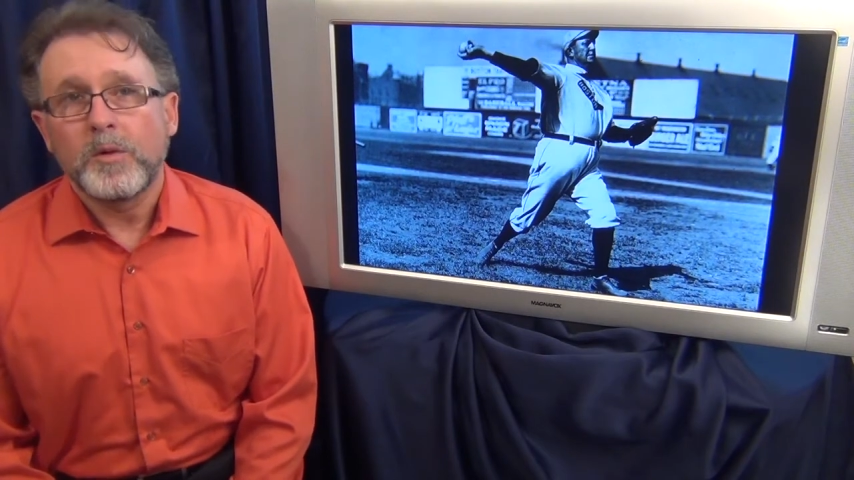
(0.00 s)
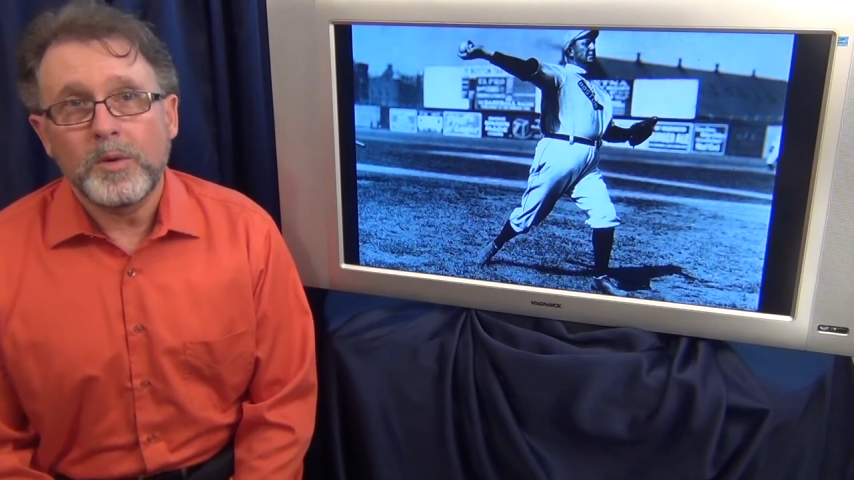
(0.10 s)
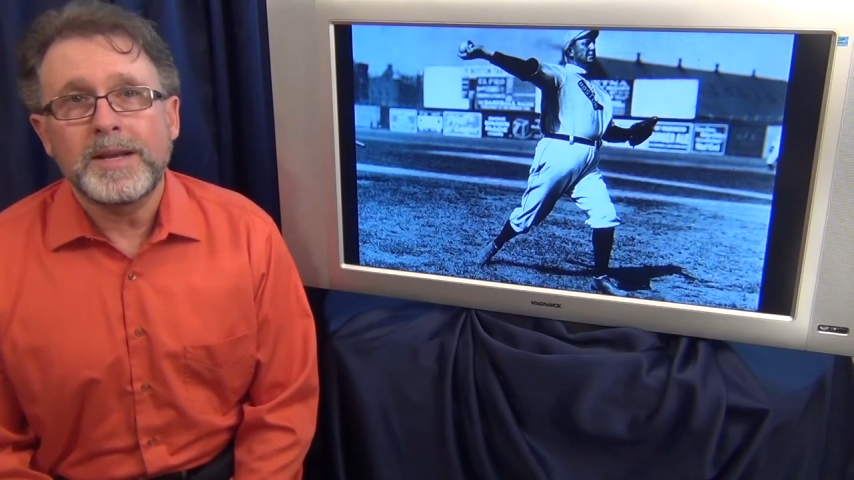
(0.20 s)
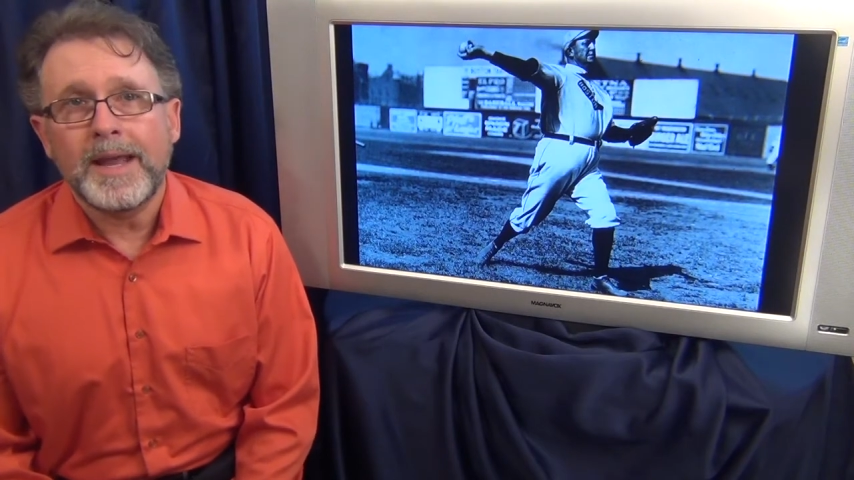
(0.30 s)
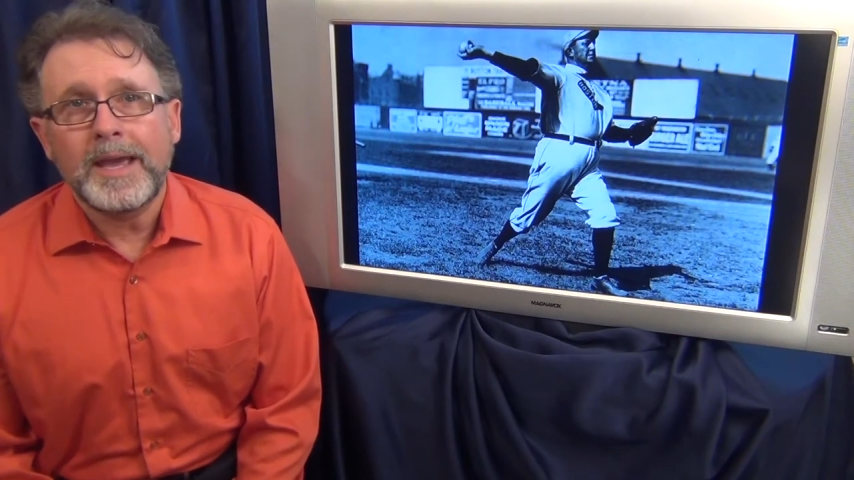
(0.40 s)

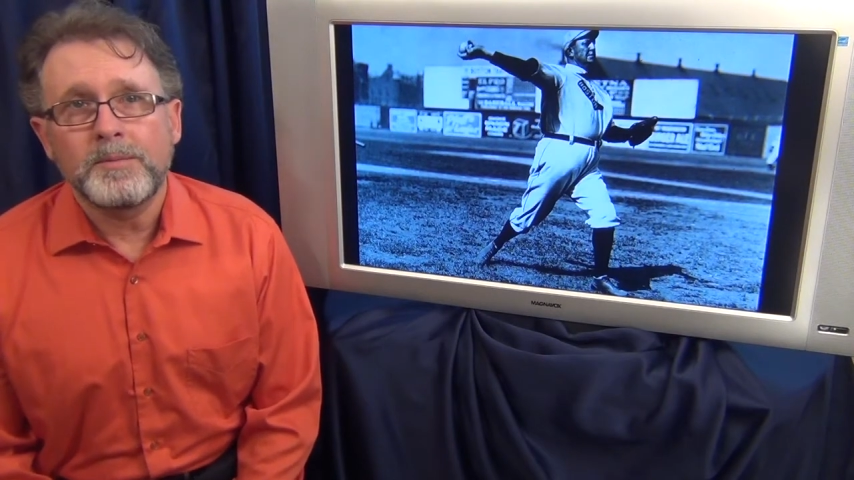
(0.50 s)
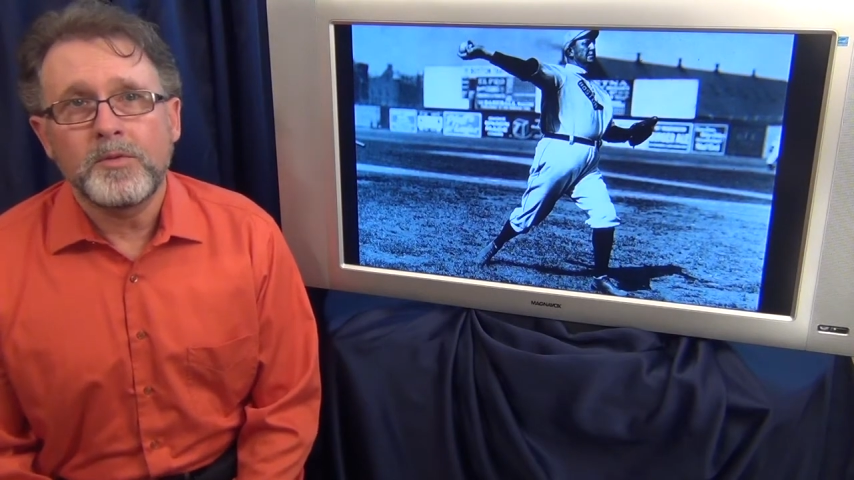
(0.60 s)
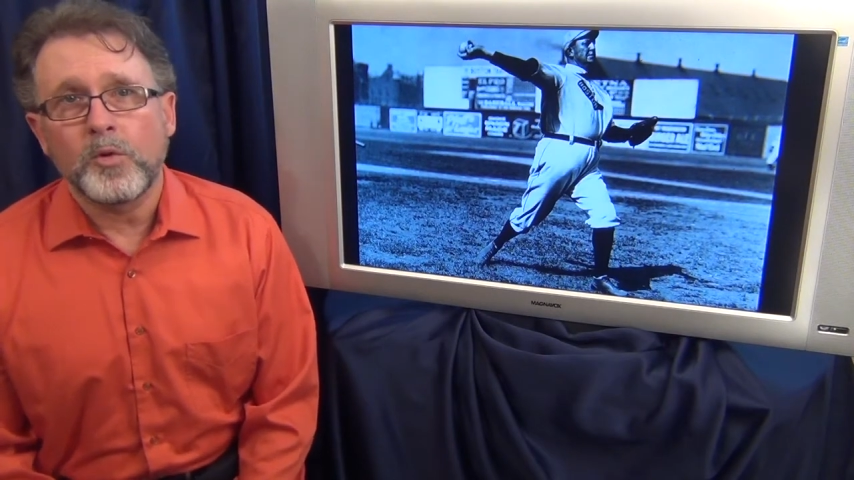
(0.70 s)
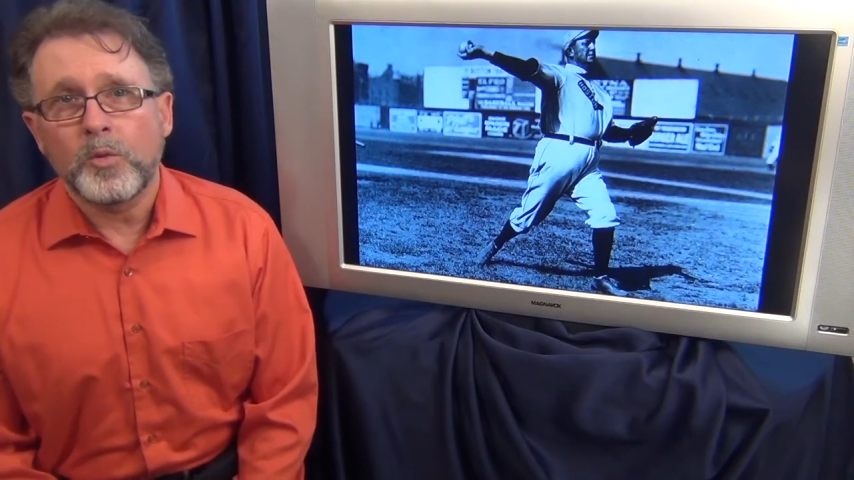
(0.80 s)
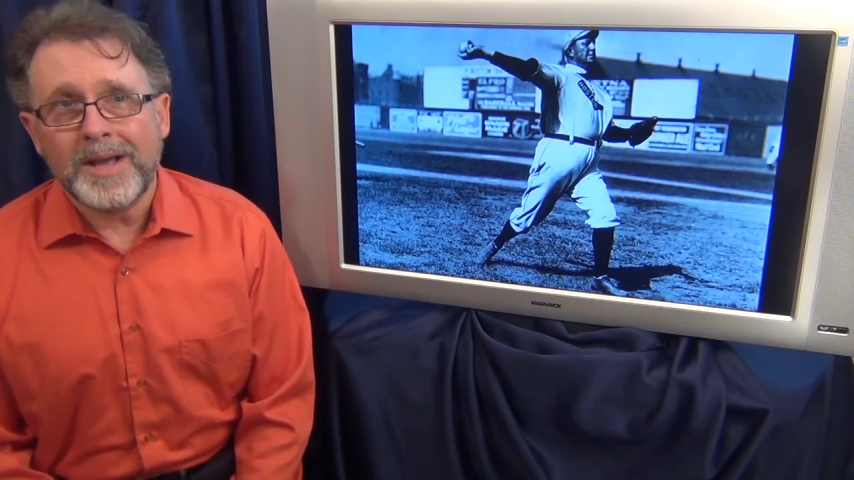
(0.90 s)
renamed
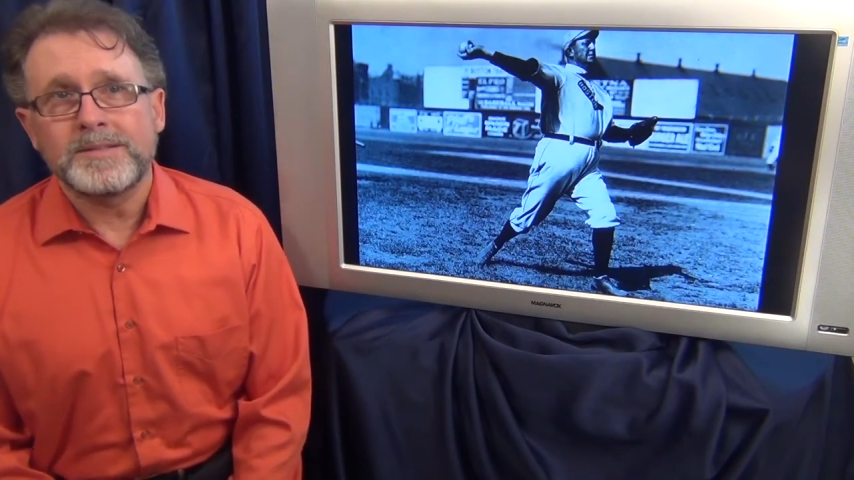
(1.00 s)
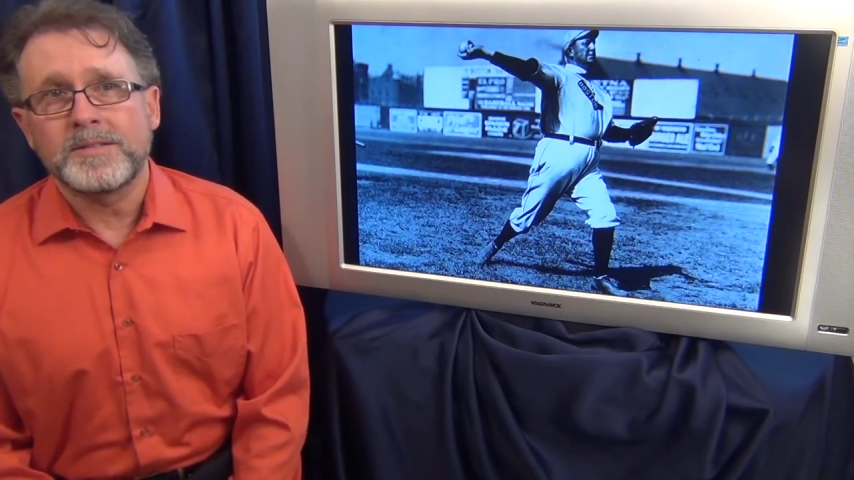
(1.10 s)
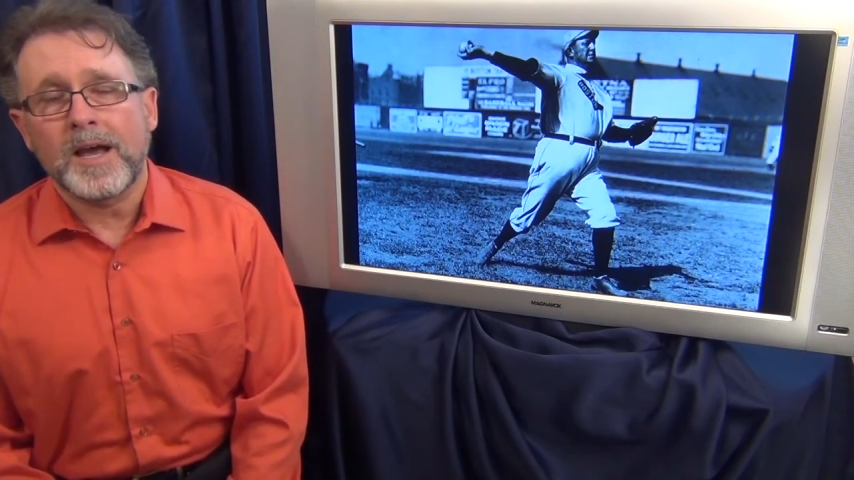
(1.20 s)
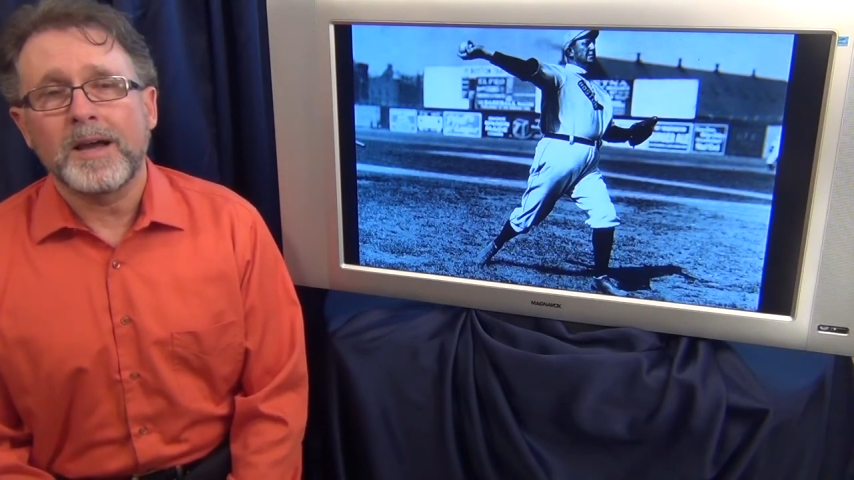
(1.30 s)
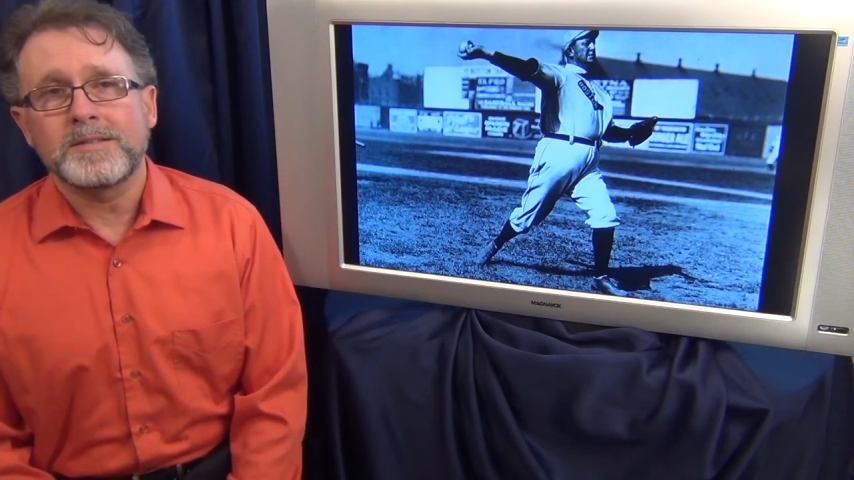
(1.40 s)
the Red
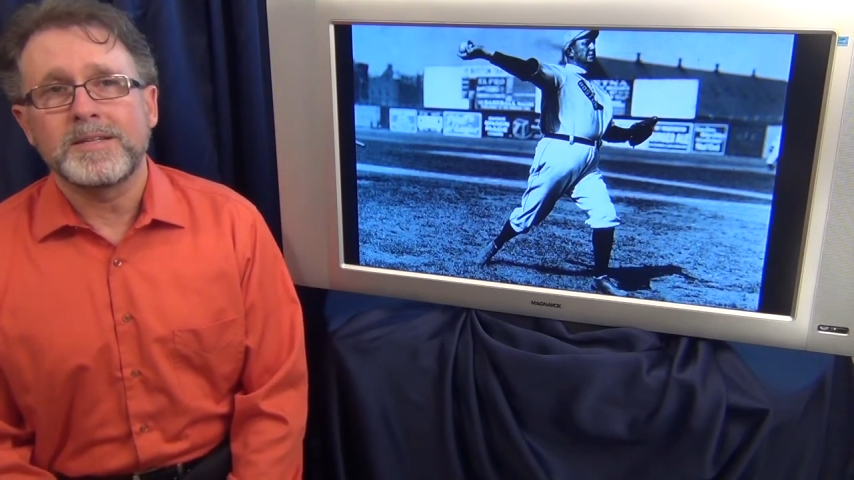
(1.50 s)
Sox